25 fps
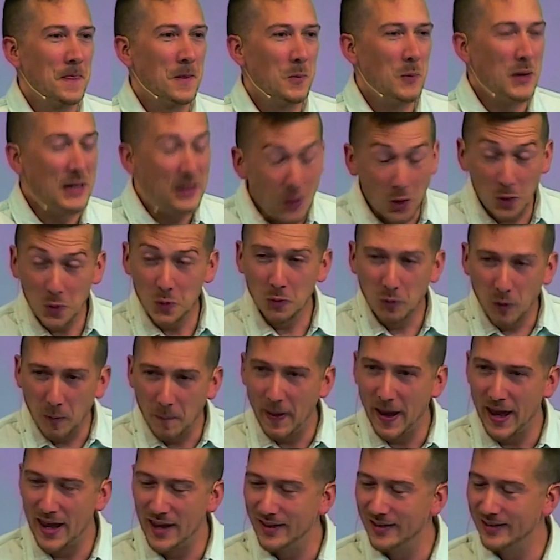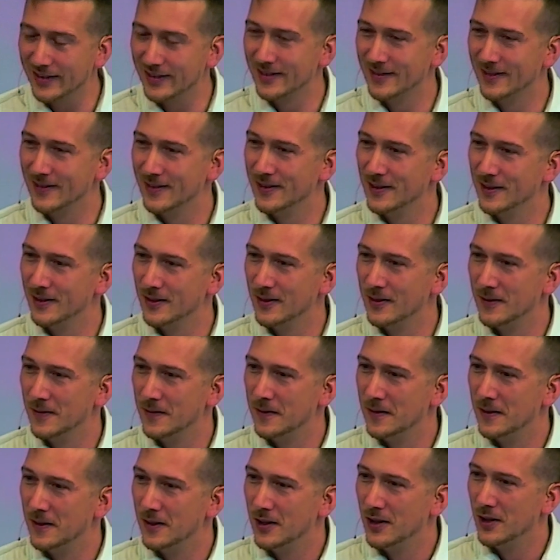We don't repent.
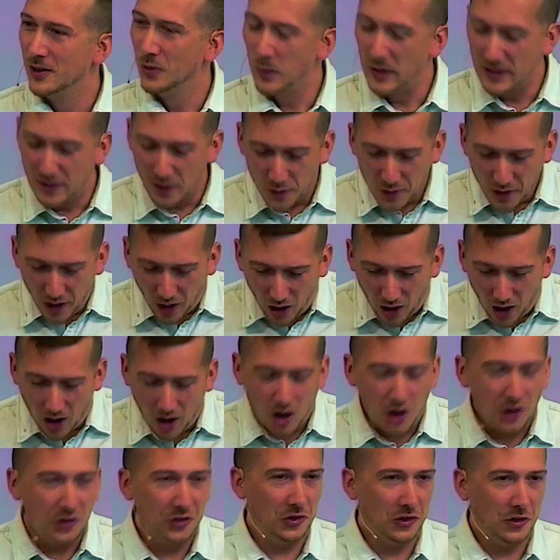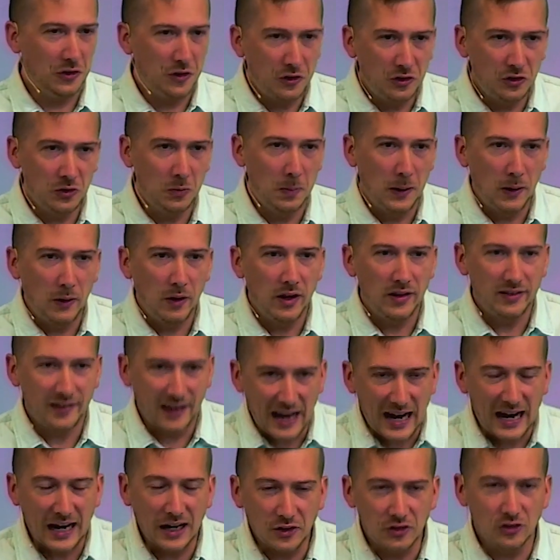We don't ask the Spirit to
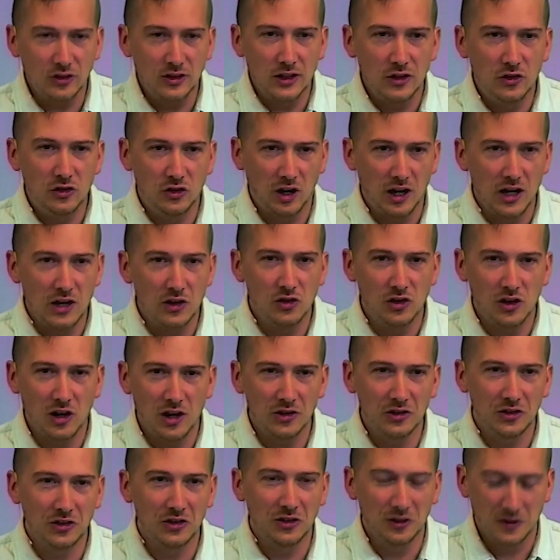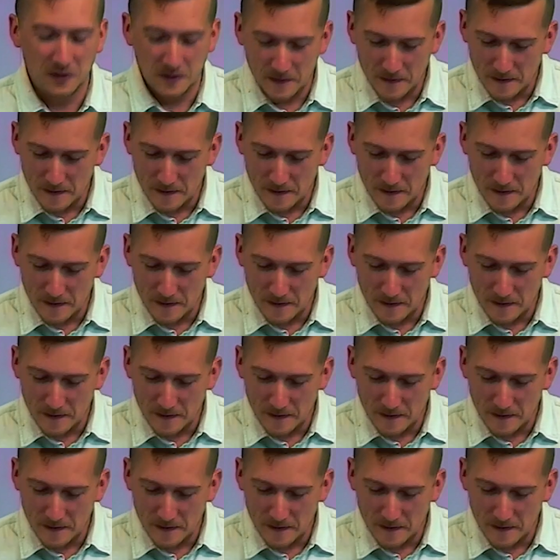actually change us.